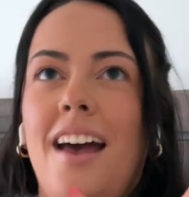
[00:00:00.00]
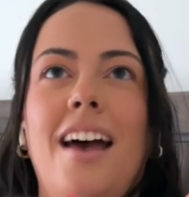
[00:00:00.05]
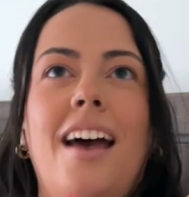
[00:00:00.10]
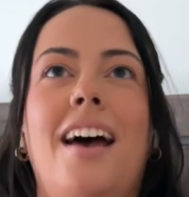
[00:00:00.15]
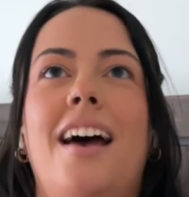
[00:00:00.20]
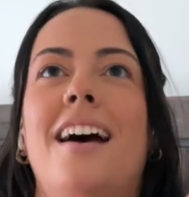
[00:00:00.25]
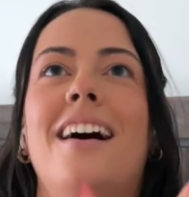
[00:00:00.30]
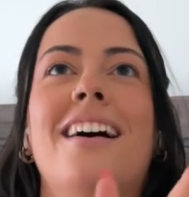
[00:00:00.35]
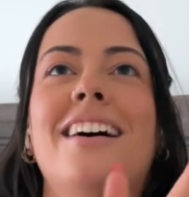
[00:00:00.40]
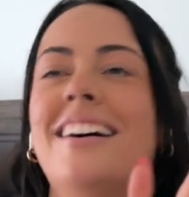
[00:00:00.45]

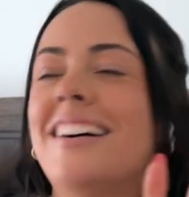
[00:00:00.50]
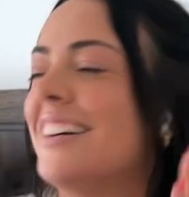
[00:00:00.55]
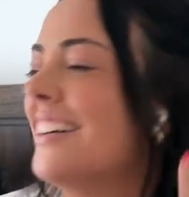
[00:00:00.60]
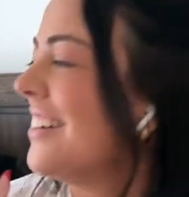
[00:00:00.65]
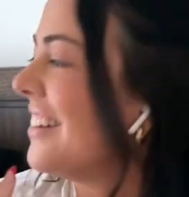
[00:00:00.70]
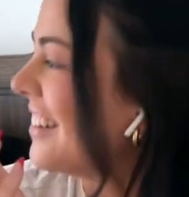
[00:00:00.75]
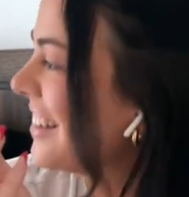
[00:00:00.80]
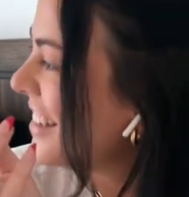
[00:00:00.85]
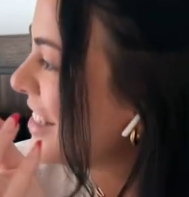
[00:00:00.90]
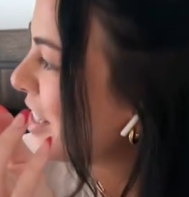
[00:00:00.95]

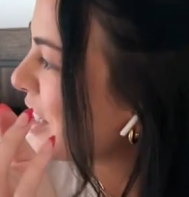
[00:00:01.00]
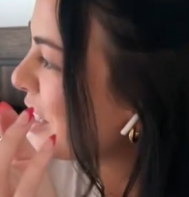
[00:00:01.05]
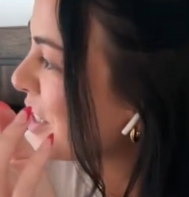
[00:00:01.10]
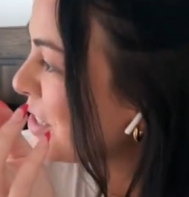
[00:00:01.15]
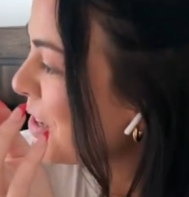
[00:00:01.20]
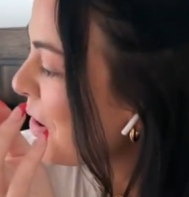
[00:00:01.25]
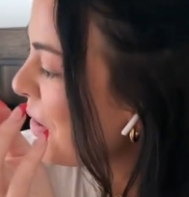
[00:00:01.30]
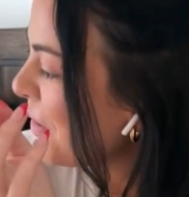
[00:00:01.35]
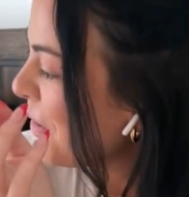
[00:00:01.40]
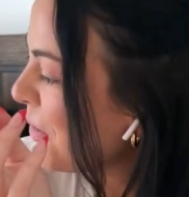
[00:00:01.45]
uh, it's
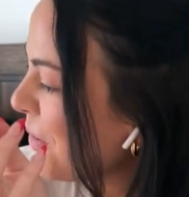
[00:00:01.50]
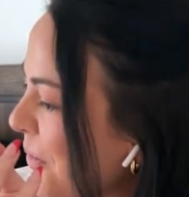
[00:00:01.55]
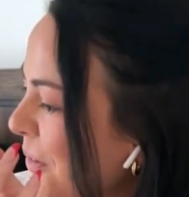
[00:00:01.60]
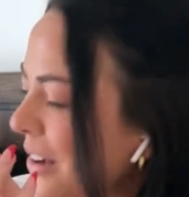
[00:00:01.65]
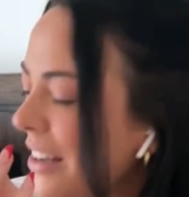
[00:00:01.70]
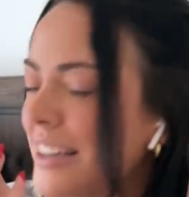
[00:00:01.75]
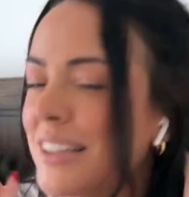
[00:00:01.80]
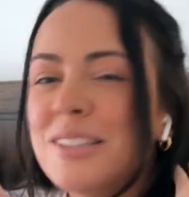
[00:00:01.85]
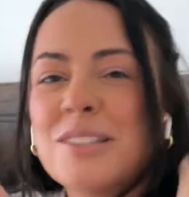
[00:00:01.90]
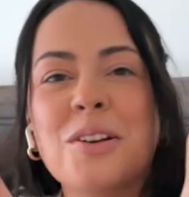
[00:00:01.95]
so
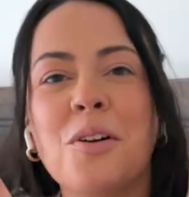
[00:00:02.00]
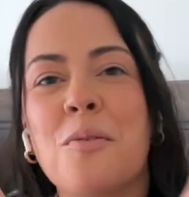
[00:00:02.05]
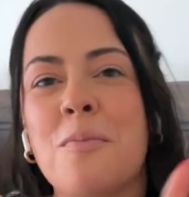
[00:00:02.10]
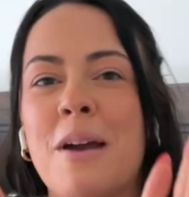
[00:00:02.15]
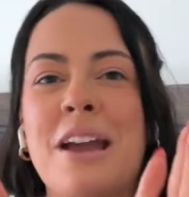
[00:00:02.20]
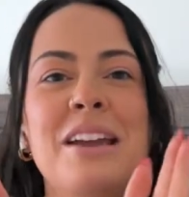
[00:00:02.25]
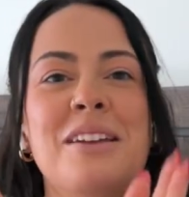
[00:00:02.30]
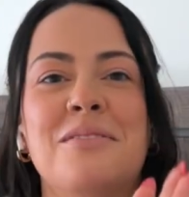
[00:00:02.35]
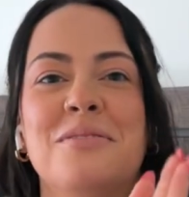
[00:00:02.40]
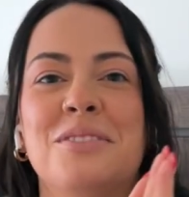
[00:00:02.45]
it's so
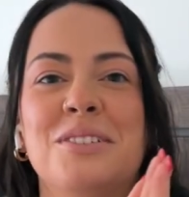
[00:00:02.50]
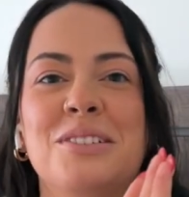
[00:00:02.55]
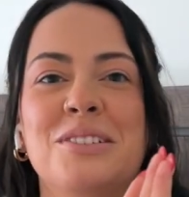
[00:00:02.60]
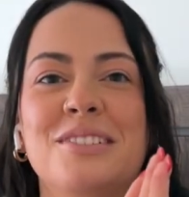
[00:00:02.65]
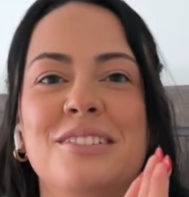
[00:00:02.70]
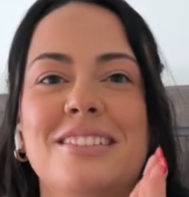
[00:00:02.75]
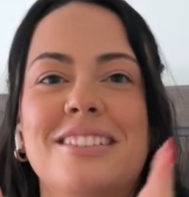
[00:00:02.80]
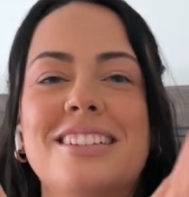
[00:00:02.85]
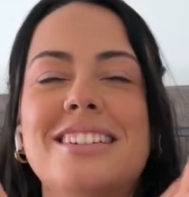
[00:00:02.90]
painful.